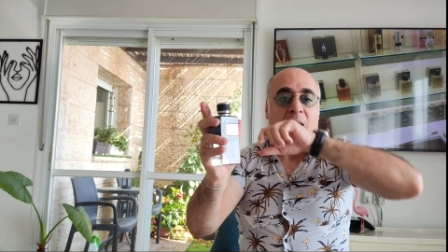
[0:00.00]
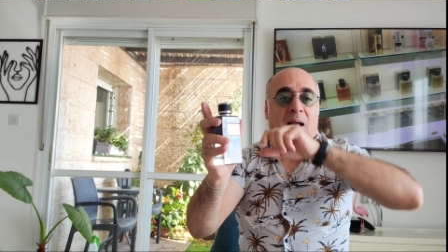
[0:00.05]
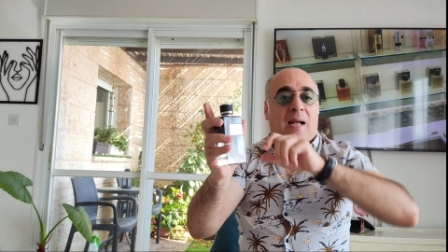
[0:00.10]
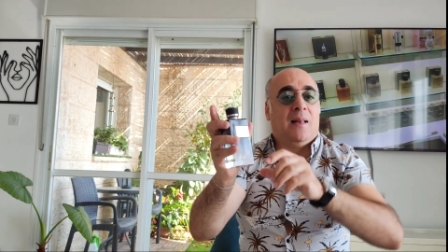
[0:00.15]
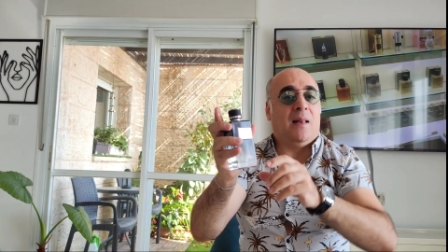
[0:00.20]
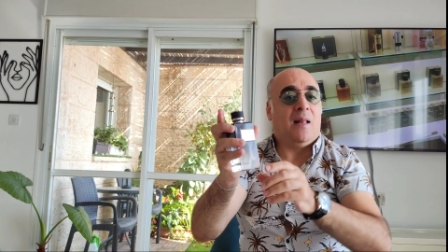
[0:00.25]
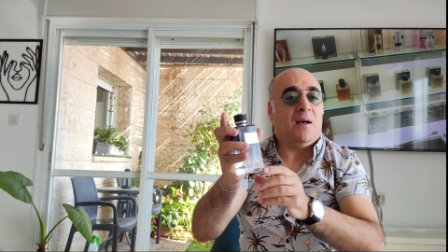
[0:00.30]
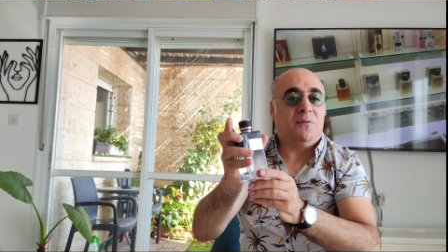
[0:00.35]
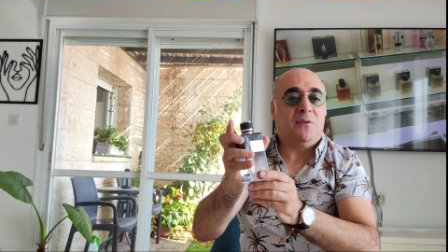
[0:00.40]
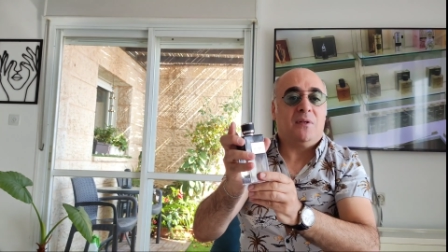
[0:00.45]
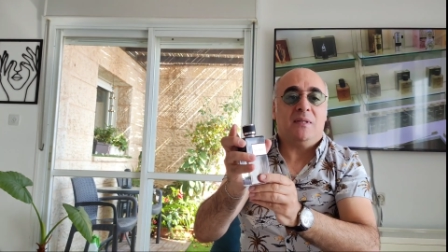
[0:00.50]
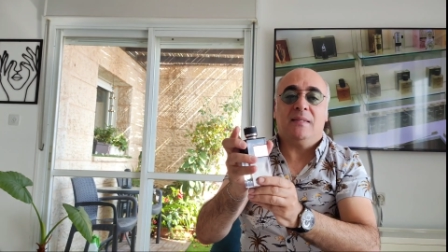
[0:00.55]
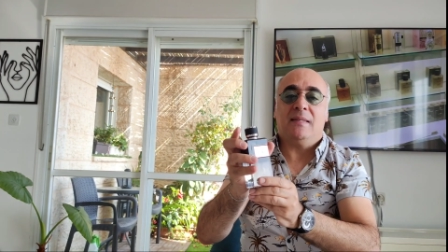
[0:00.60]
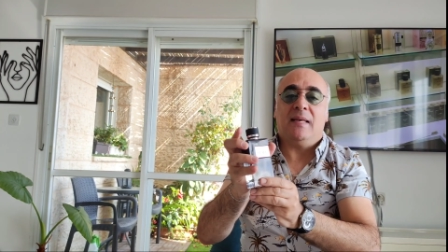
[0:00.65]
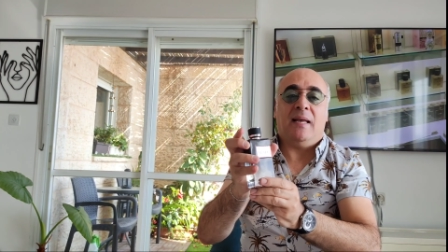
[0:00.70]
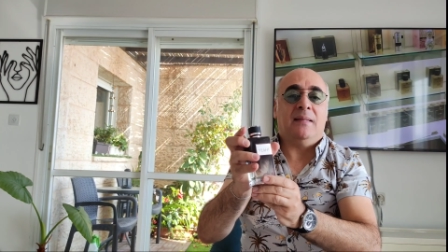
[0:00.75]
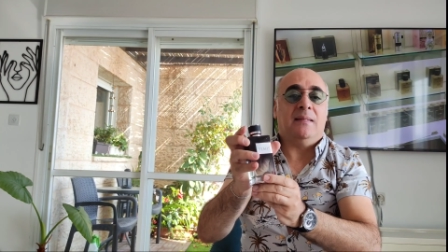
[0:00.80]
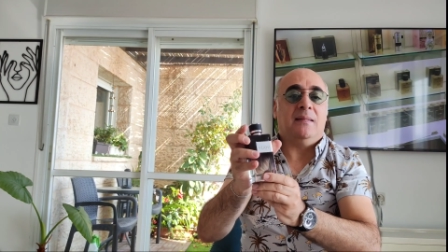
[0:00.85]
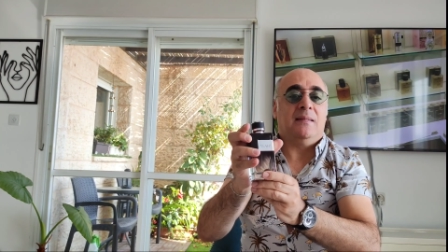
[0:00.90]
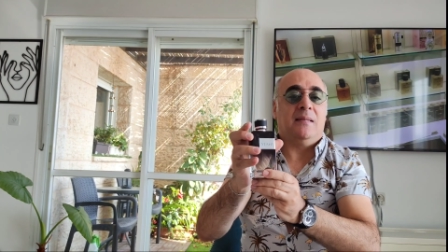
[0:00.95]
I love the
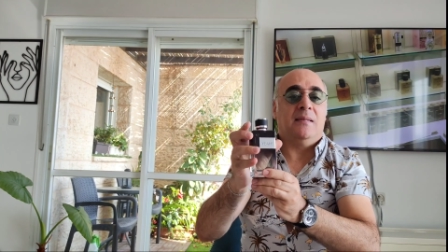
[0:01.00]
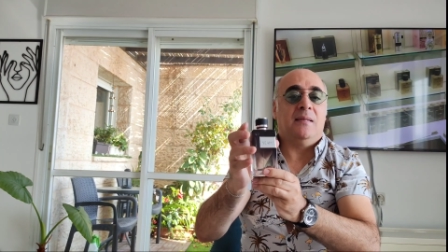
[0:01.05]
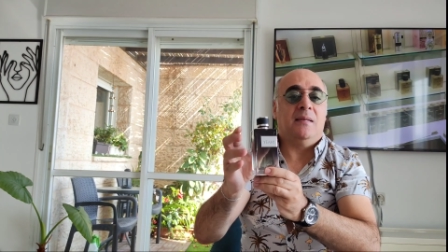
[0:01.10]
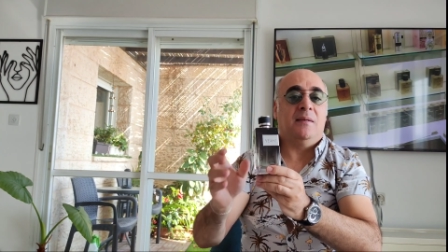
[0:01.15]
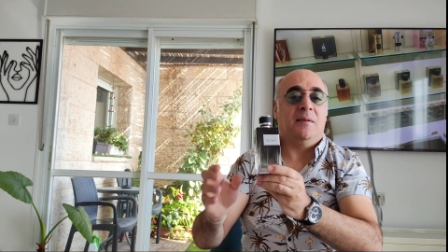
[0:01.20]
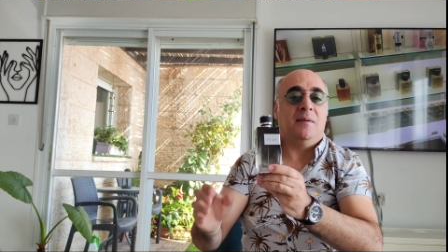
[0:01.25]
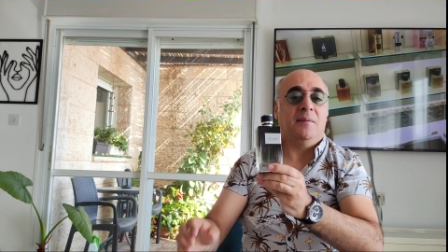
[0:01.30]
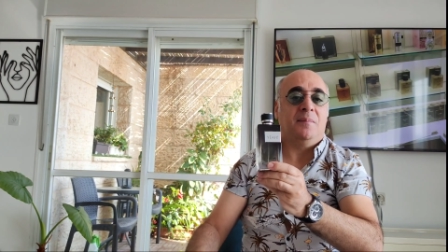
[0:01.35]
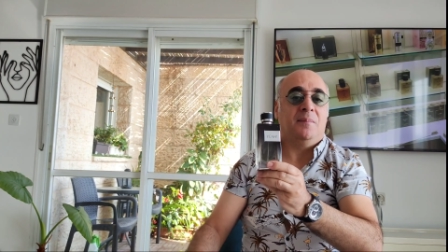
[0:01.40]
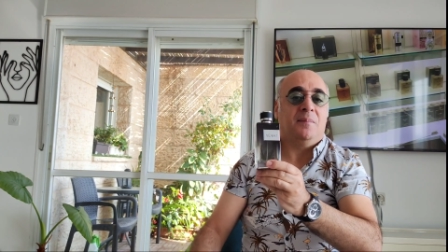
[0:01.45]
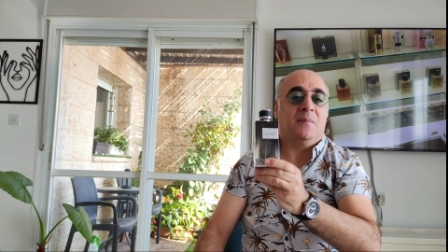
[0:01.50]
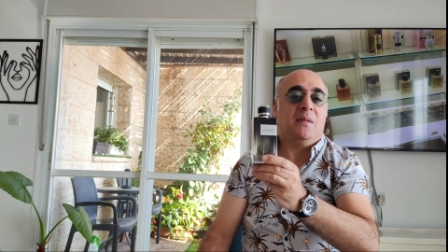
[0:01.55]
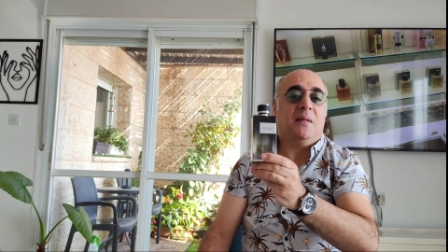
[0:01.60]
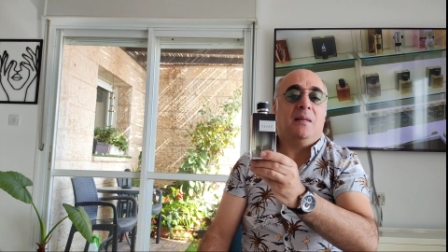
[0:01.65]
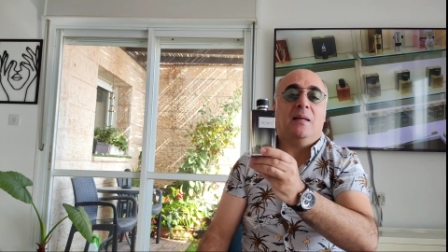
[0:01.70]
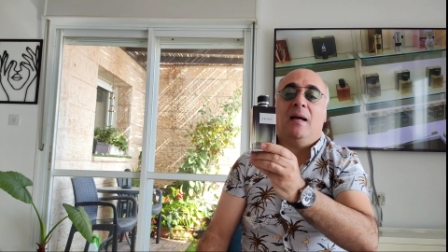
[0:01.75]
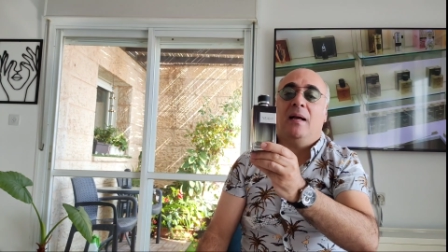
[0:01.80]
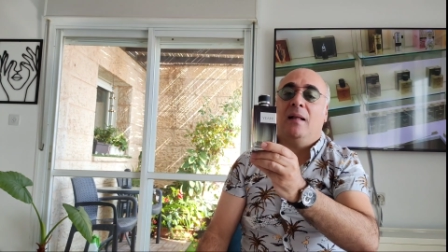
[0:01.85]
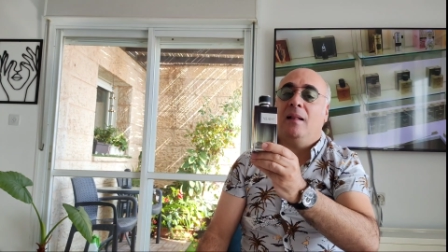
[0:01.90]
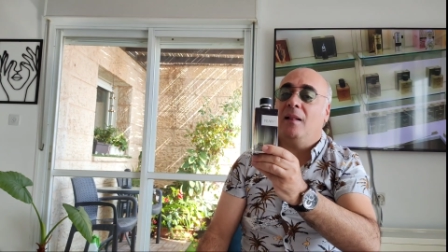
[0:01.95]
scent.
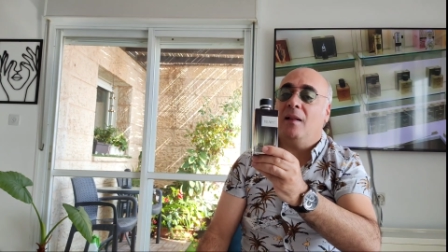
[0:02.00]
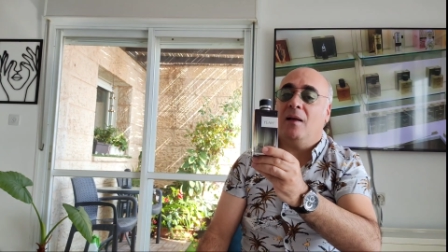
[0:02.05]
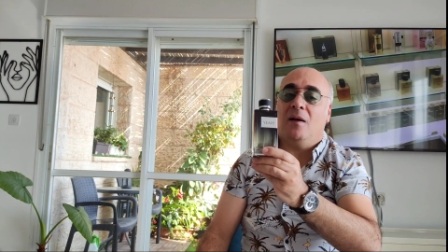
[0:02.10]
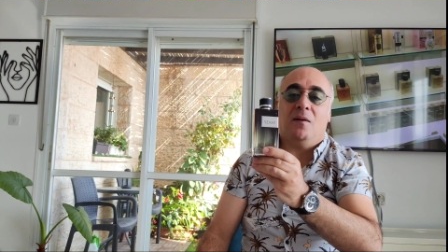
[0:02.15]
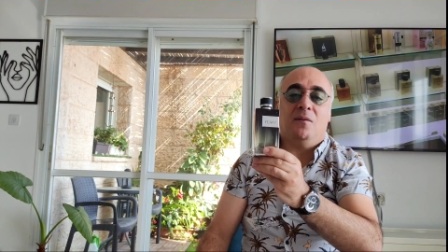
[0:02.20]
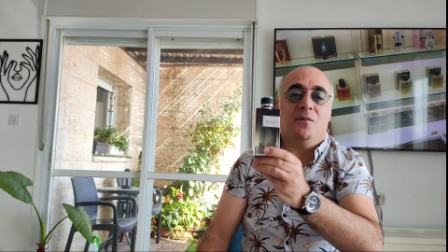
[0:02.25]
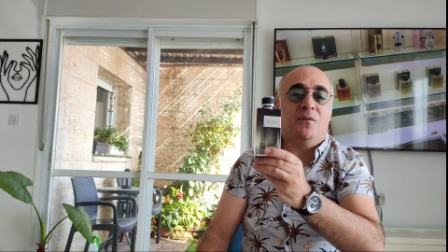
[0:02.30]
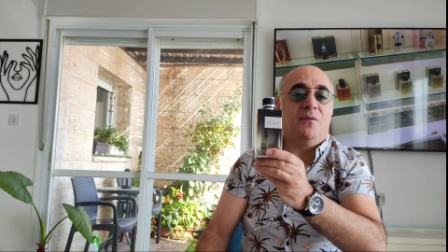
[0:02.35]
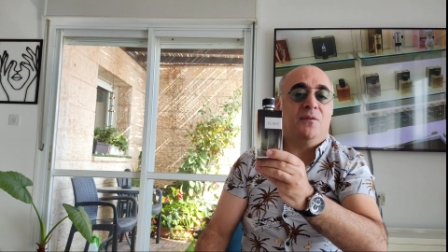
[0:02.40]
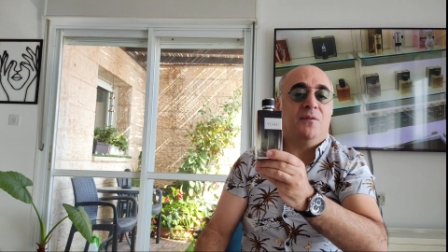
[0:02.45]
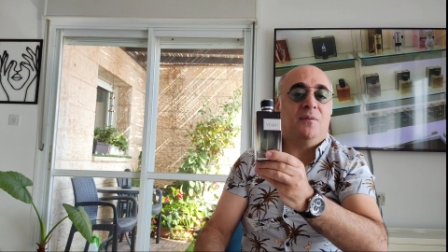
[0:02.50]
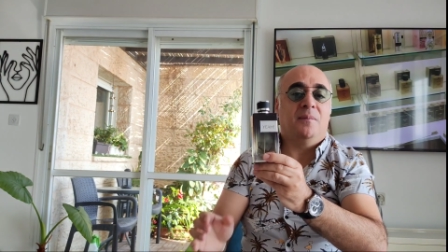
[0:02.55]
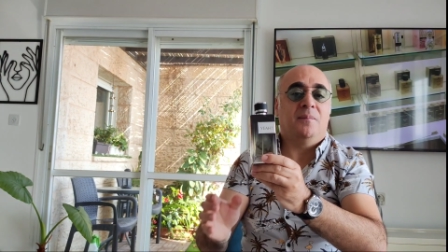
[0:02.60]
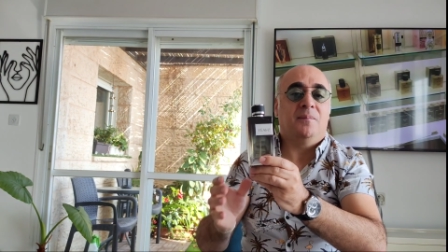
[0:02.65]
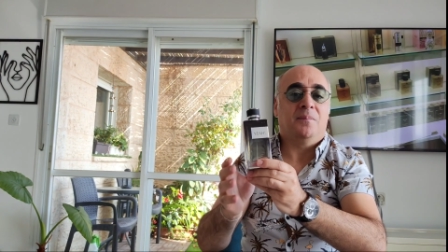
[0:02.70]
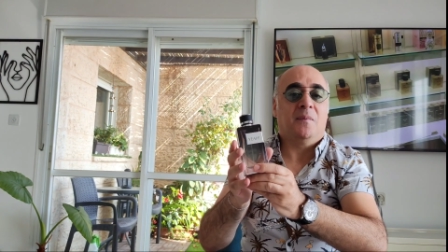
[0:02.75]
I love